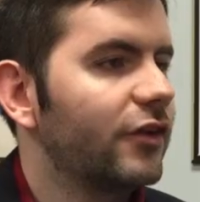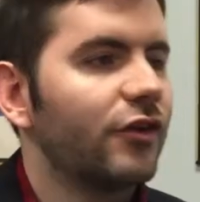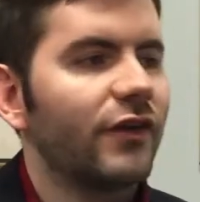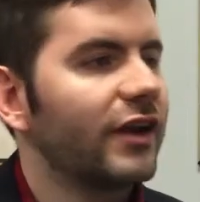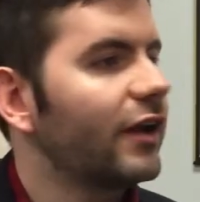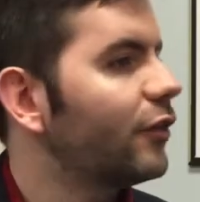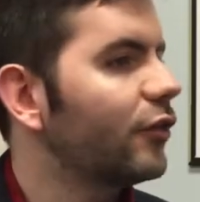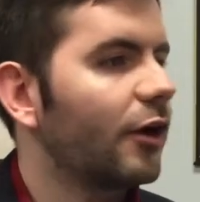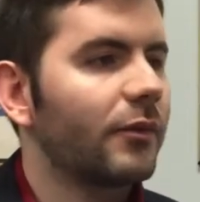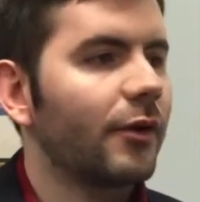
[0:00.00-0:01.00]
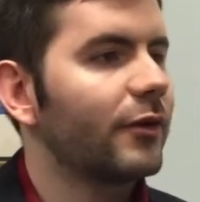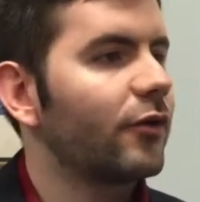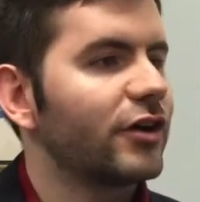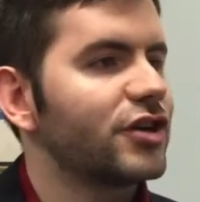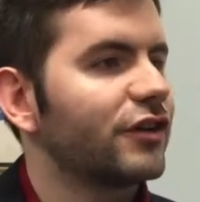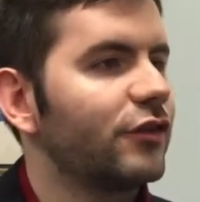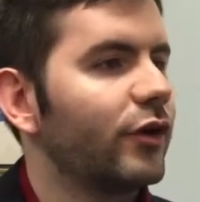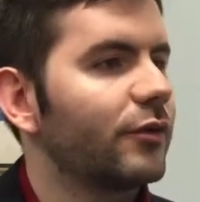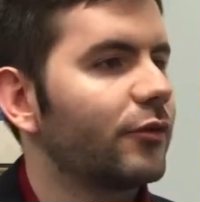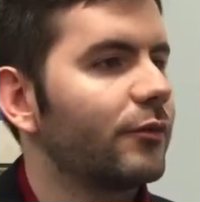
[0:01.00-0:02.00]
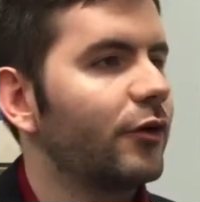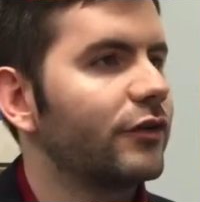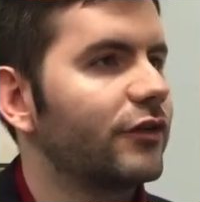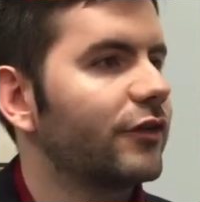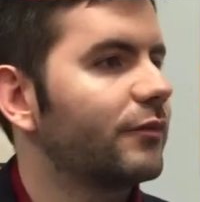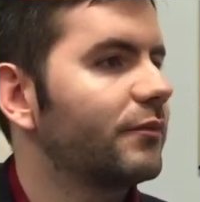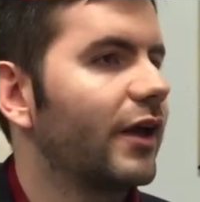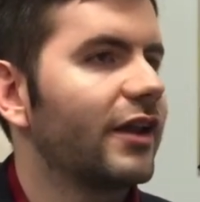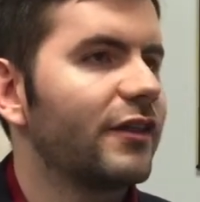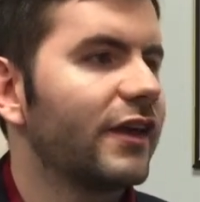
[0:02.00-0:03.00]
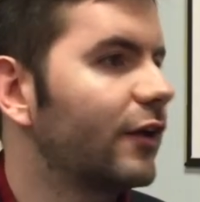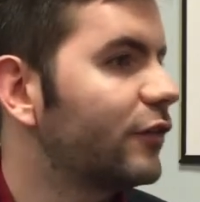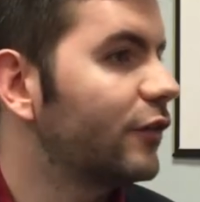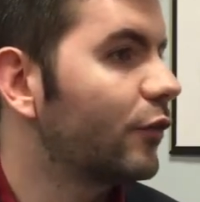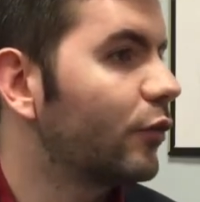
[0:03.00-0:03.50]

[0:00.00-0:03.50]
Do you have any other upcoming projects you want to promote? Anything else in the